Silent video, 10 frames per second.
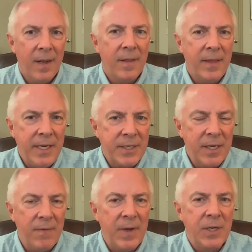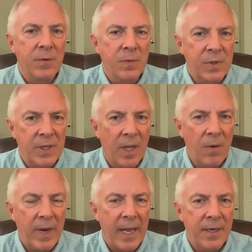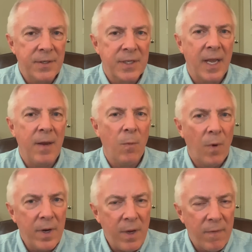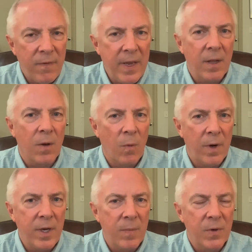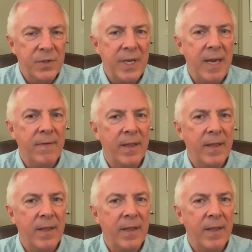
These individuals will slow down and say, what do you feel or what do you perceive?